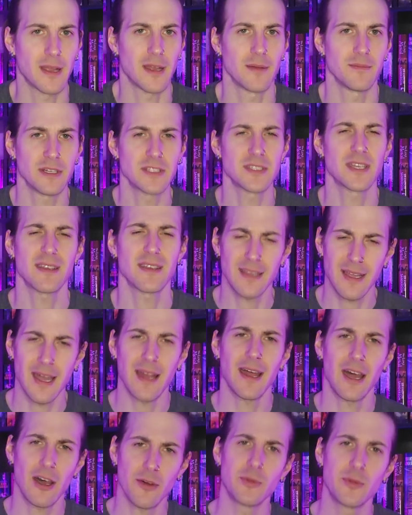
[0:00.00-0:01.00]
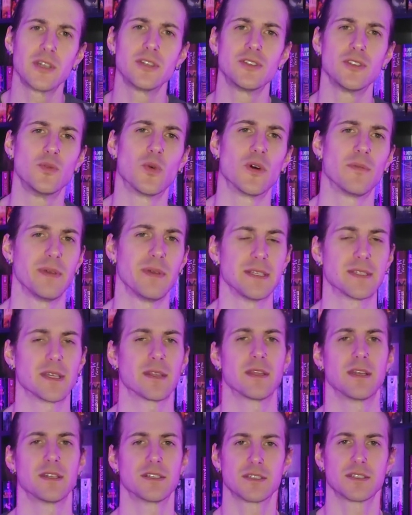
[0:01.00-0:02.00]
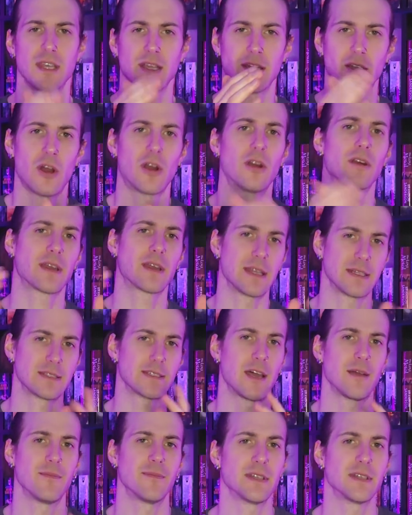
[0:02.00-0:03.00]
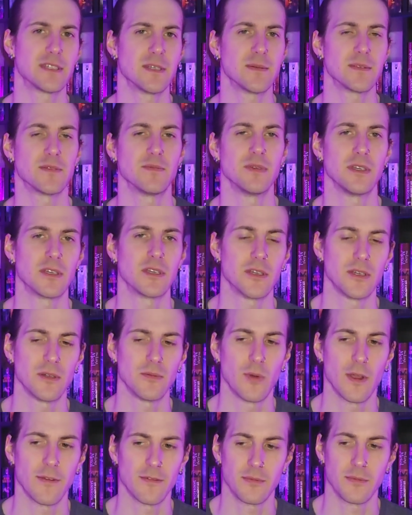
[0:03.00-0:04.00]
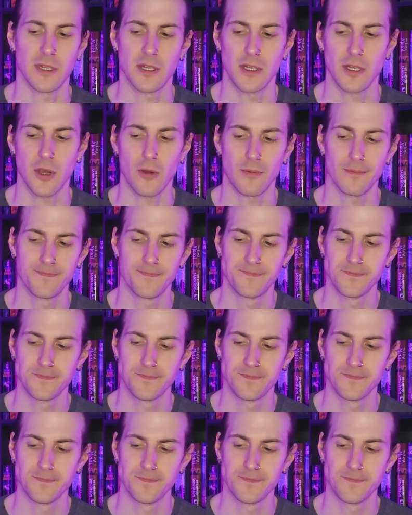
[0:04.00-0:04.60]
That's kind of how I'm going to do One Piece, I think, just like an arc at a time. That seems to be a good way for me to go.